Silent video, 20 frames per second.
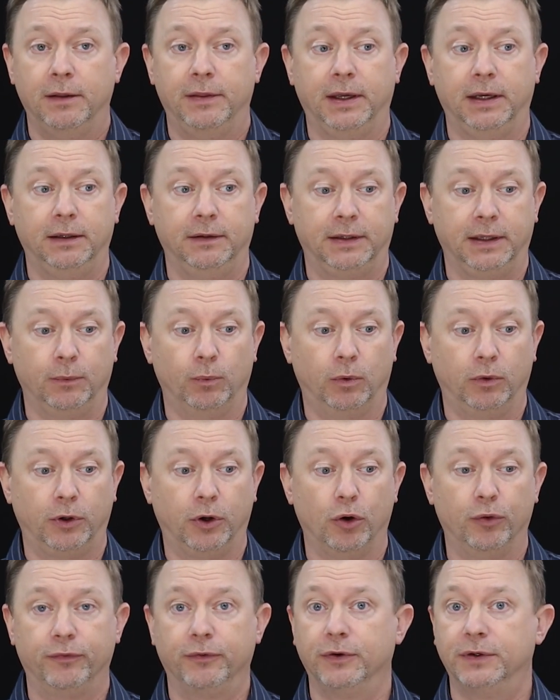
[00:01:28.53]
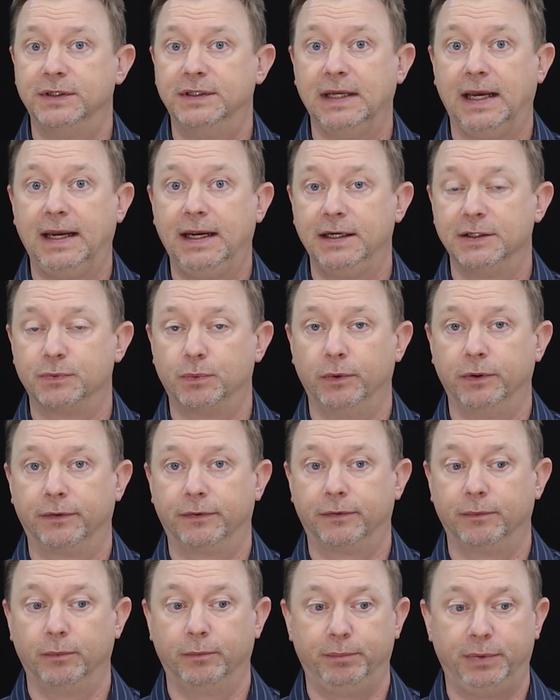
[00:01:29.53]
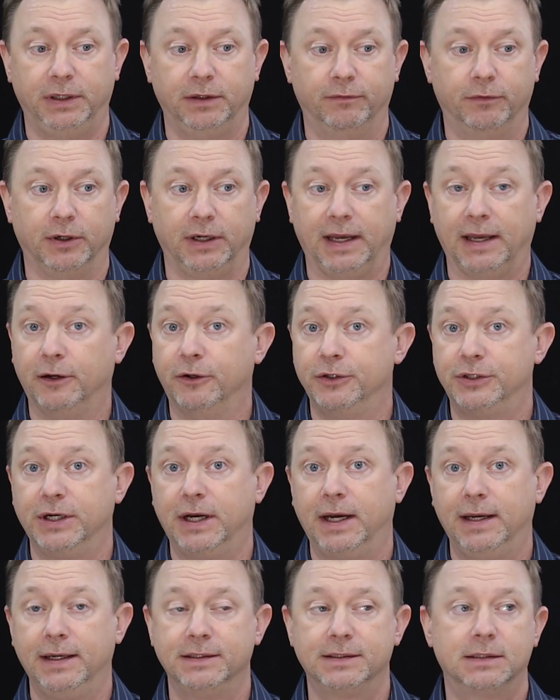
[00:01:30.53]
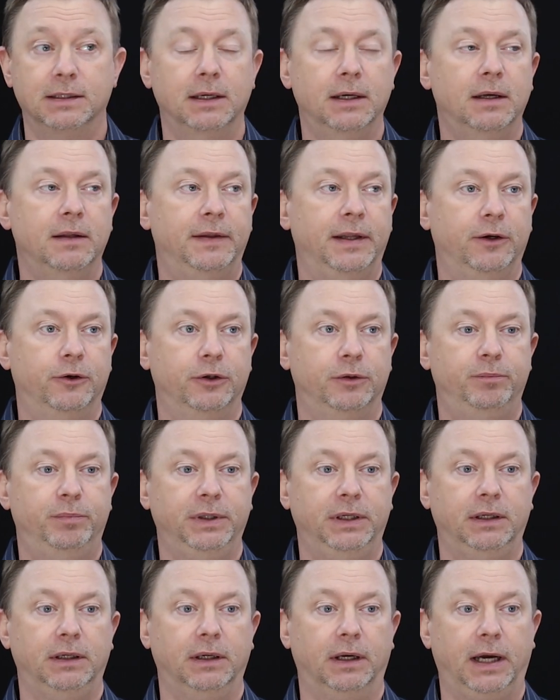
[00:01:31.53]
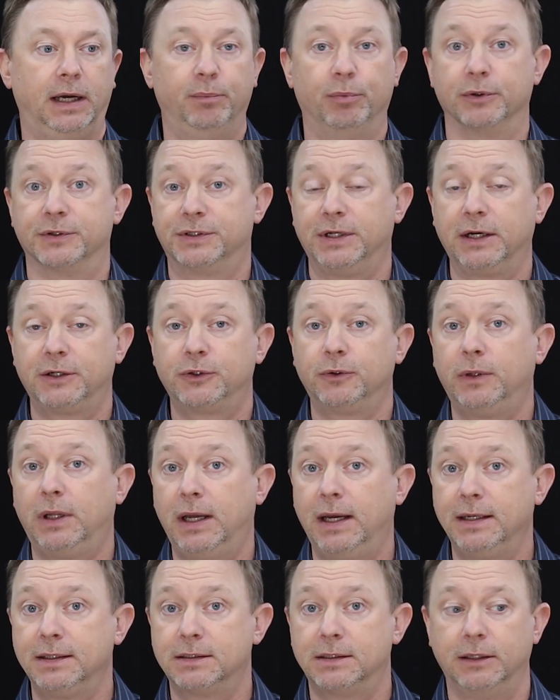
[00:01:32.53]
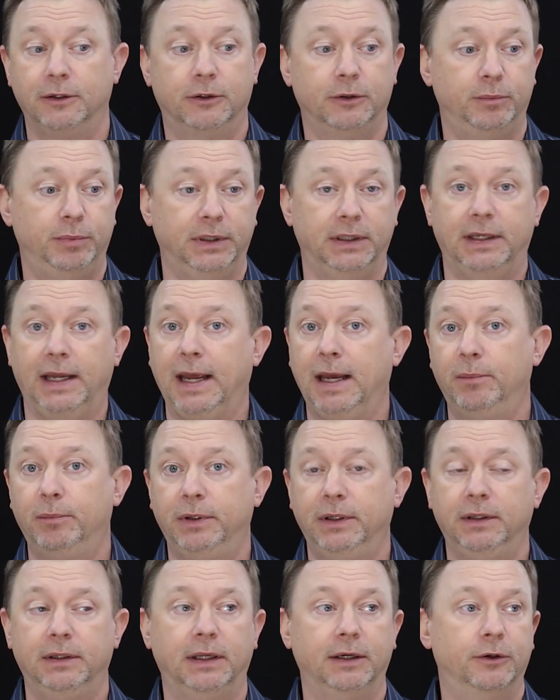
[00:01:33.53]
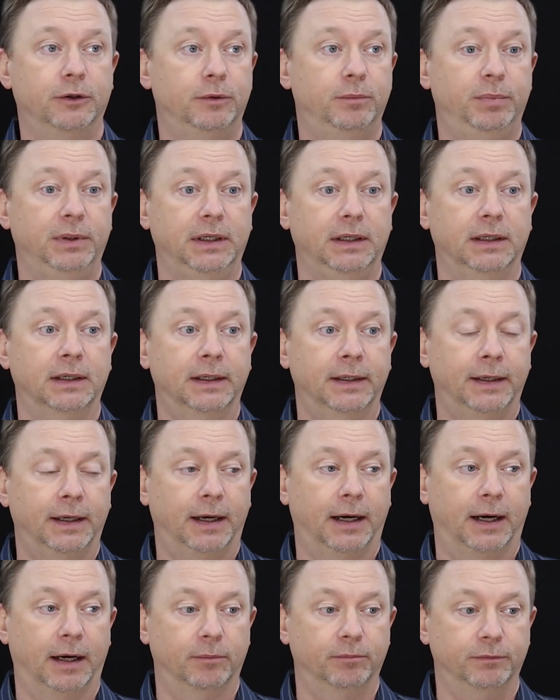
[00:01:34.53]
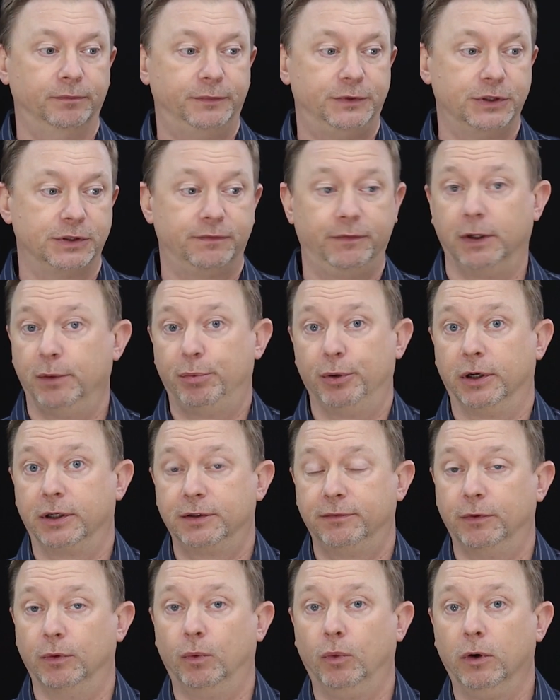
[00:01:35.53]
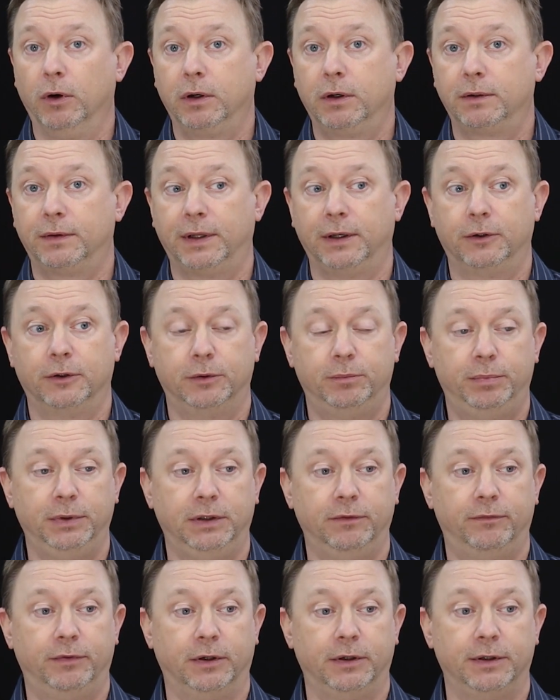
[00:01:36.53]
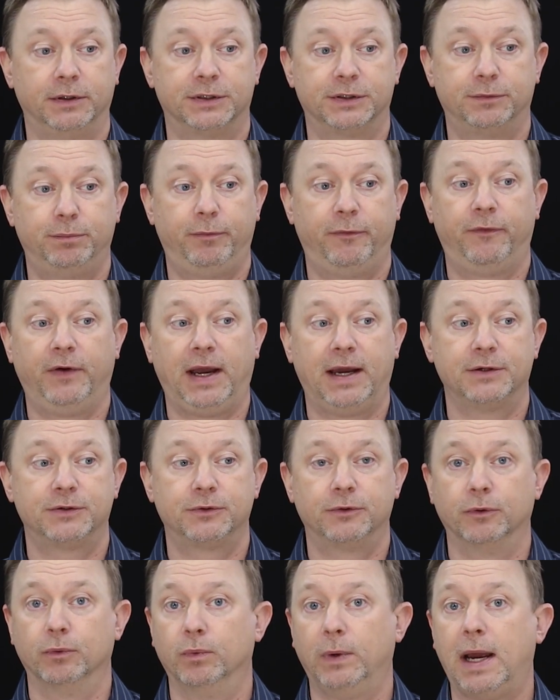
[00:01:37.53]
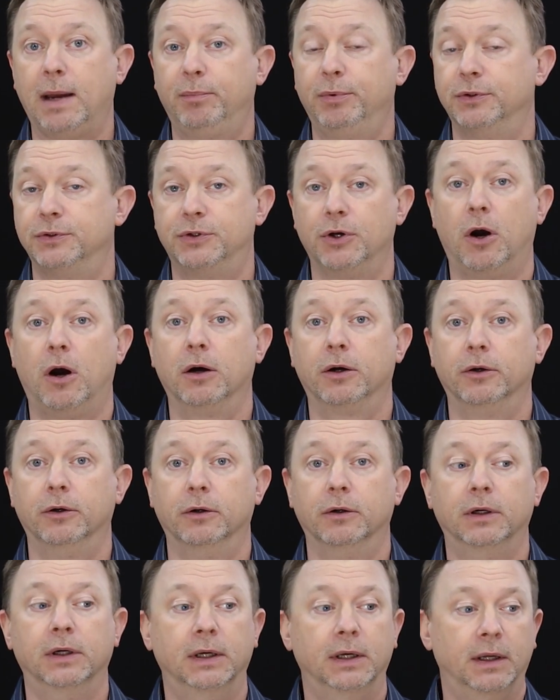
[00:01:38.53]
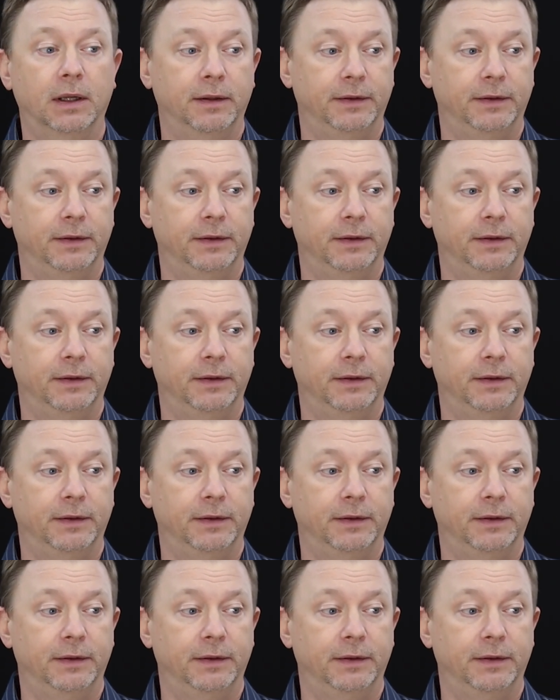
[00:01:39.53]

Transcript: They will go for days with being very energized. They could be hypersexualized. They could be gambling. They could be just very productive at work. They could be very fast or rapid talker.